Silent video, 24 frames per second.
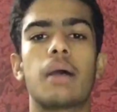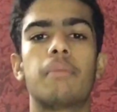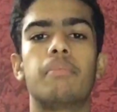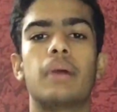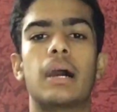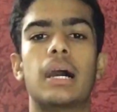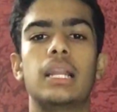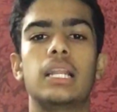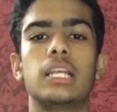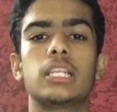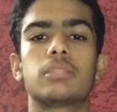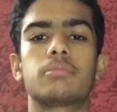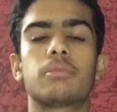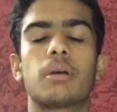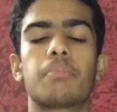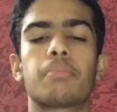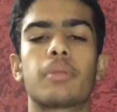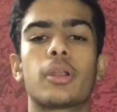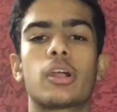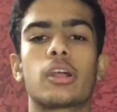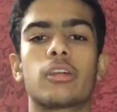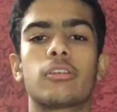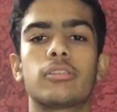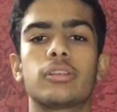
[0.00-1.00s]
balanced my
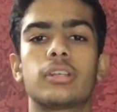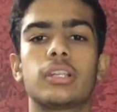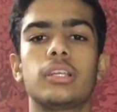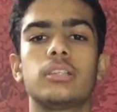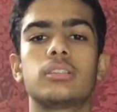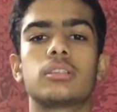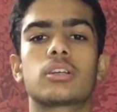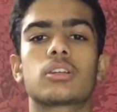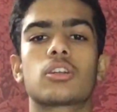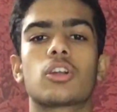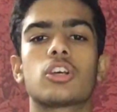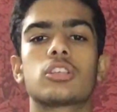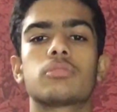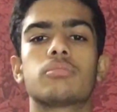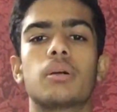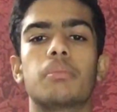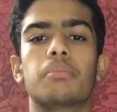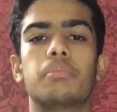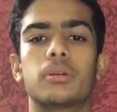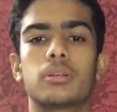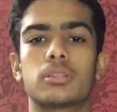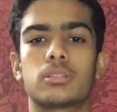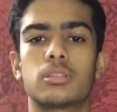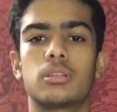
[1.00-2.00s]
priorities across my
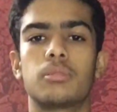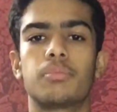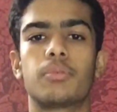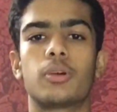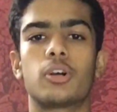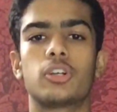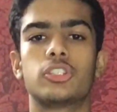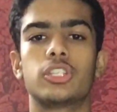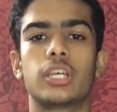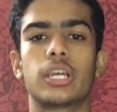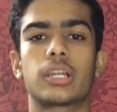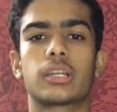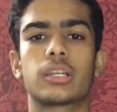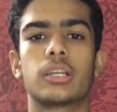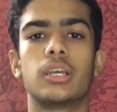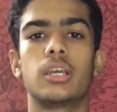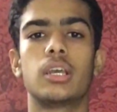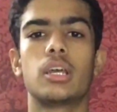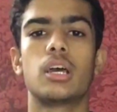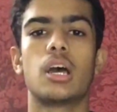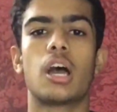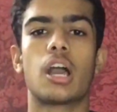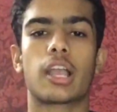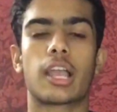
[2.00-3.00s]
personal project,
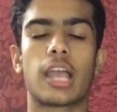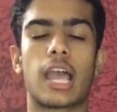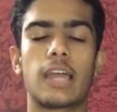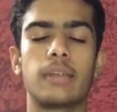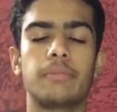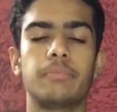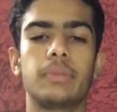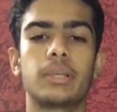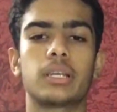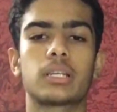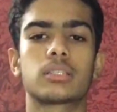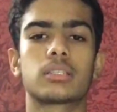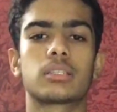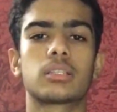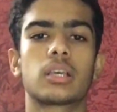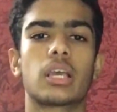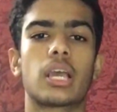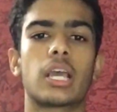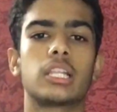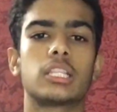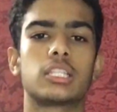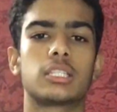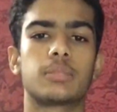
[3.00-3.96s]
academics and